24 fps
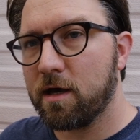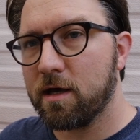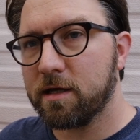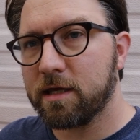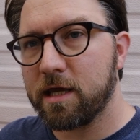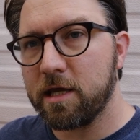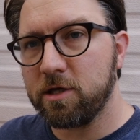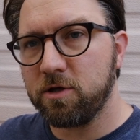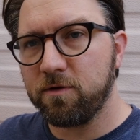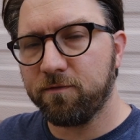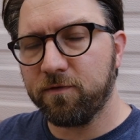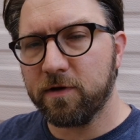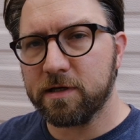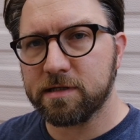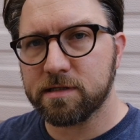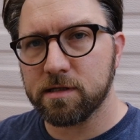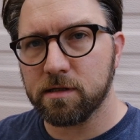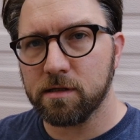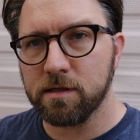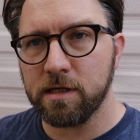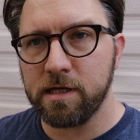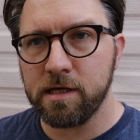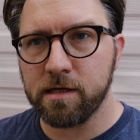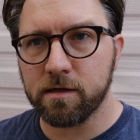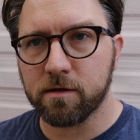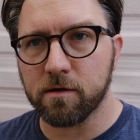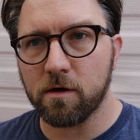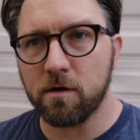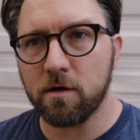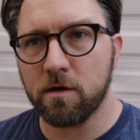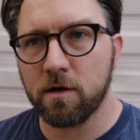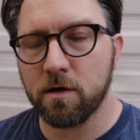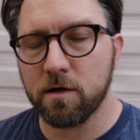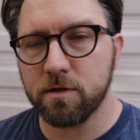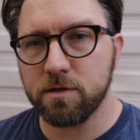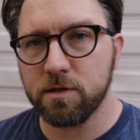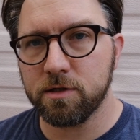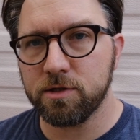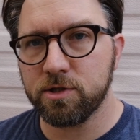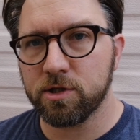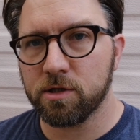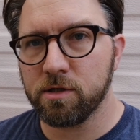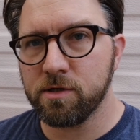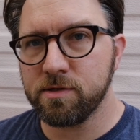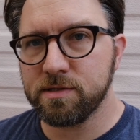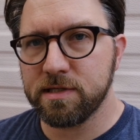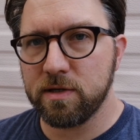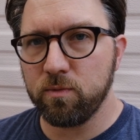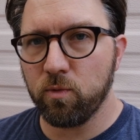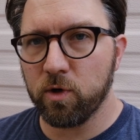can you fix a leak on a jalousie